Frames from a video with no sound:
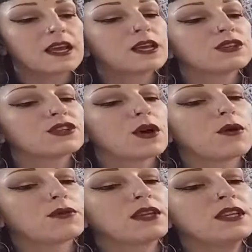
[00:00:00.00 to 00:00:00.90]

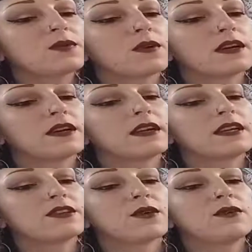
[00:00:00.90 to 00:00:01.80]
So this one
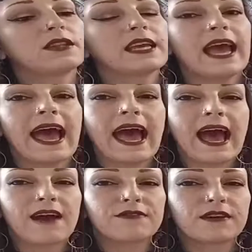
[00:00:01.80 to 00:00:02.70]
is only
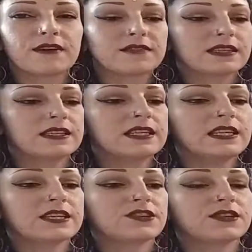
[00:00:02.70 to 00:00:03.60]
half of a
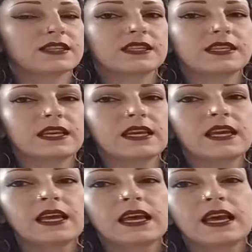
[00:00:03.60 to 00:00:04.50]
seed, as you can see.
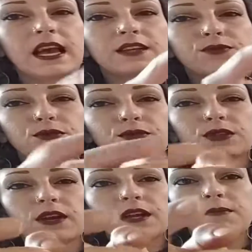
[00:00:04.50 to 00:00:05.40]
It has roots
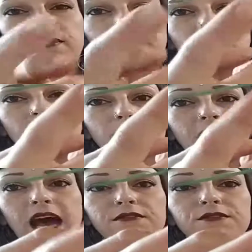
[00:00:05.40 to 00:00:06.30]
on it, but
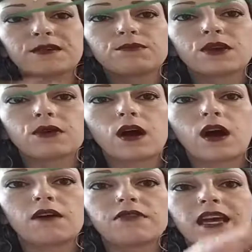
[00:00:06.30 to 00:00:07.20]
half of it broke
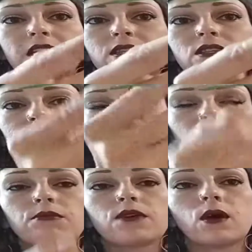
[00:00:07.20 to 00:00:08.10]
off and it still
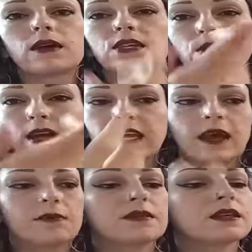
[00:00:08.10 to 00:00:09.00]
kept growing, so I
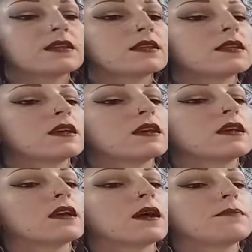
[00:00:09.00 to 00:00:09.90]
kept this
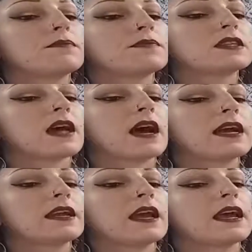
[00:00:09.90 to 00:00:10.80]

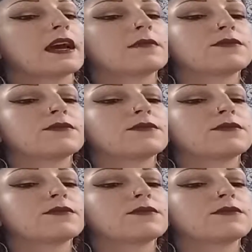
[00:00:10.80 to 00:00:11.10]
side, and